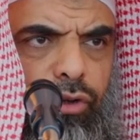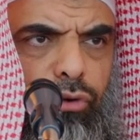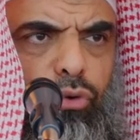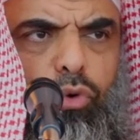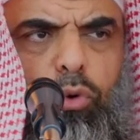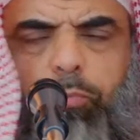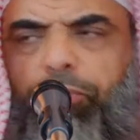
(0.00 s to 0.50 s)

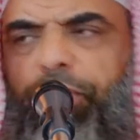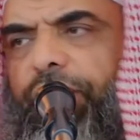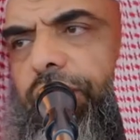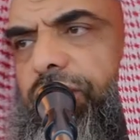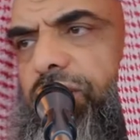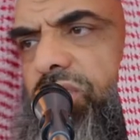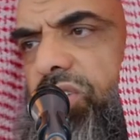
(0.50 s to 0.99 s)
two
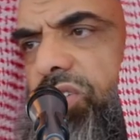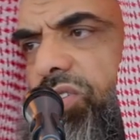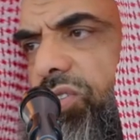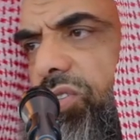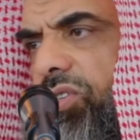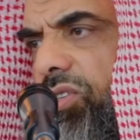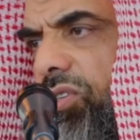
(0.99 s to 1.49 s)

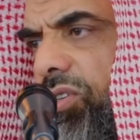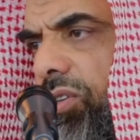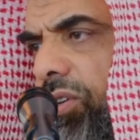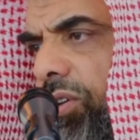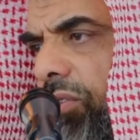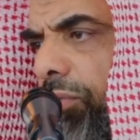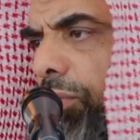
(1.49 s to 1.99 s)
prayers
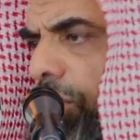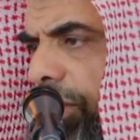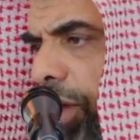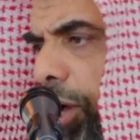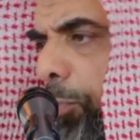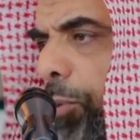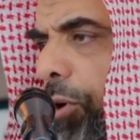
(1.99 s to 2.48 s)
for a
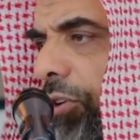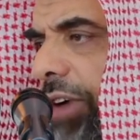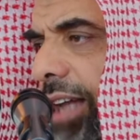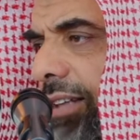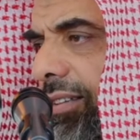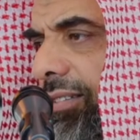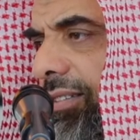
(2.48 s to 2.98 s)

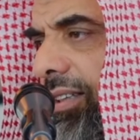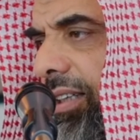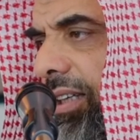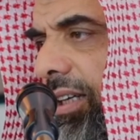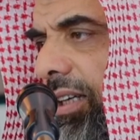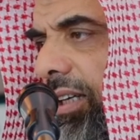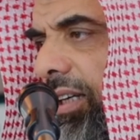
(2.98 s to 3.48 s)
hypocrite
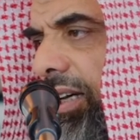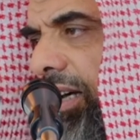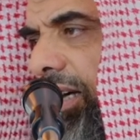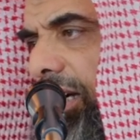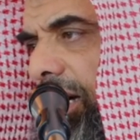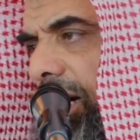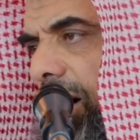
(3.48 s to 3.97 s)

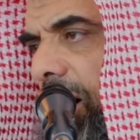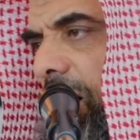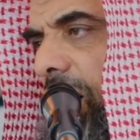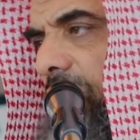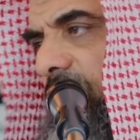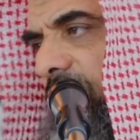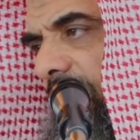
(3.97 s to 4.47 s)

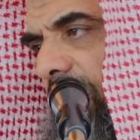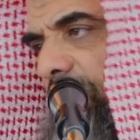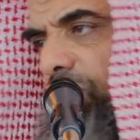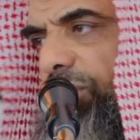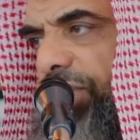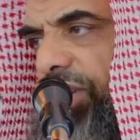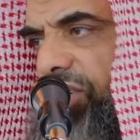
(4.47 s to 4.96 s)
are
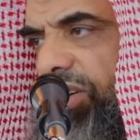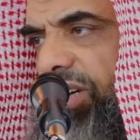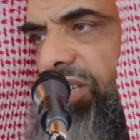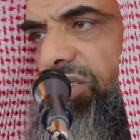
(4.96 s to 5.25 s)
Salatul Fajr and